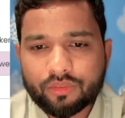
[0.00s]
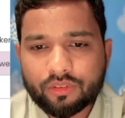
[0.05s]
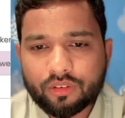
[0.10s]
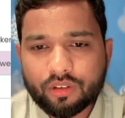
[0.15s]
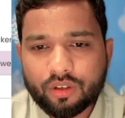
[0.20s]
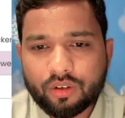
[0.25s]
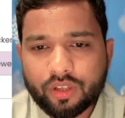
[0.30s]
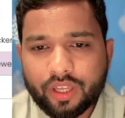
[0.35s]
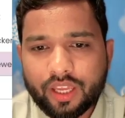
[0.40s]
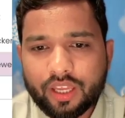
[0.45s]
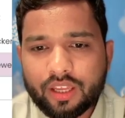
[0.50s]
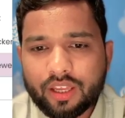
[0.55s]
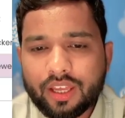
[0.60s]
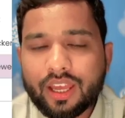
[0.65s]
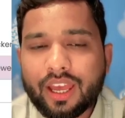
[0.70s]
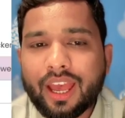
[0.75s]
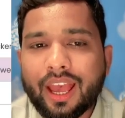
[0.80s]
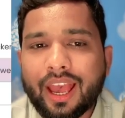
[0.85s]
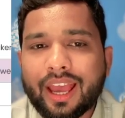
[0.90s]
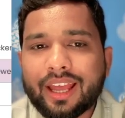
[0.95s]
Okay.
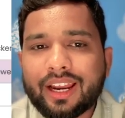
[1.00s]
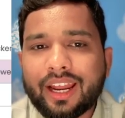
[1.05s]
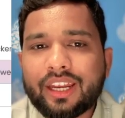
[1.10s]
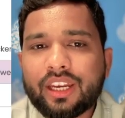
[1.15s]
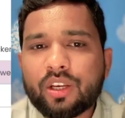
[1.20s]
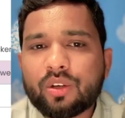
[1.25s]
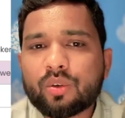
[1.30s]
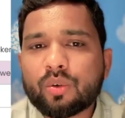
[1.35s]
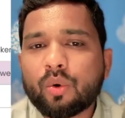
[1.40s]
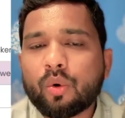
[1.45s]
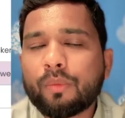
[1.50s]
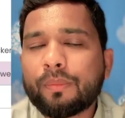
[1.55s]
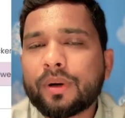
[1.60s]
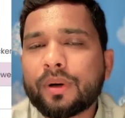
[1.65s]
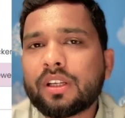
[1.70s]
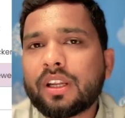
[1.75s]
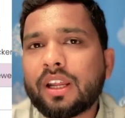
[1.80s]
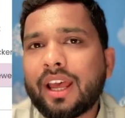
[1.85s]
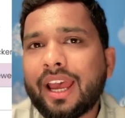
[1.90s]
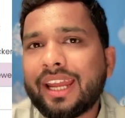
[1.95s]
And I need to open
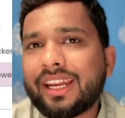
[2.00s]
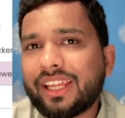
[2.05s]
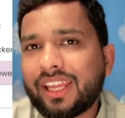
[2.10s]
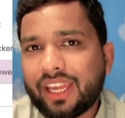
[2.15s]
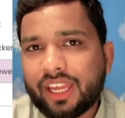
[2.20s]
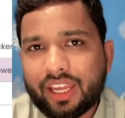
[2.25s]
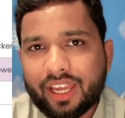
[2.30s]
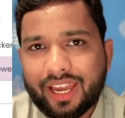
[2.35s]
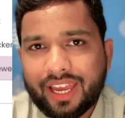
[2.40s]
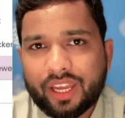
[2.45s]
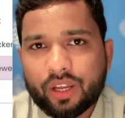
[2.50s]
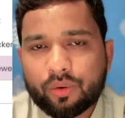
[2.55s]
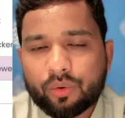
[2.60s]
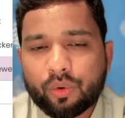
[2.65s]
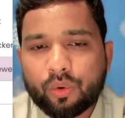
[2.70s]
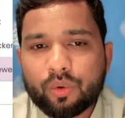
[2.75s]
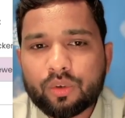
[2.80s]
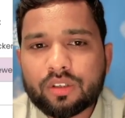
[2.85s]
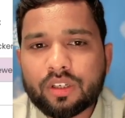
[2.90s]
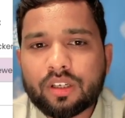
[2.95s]
any AI code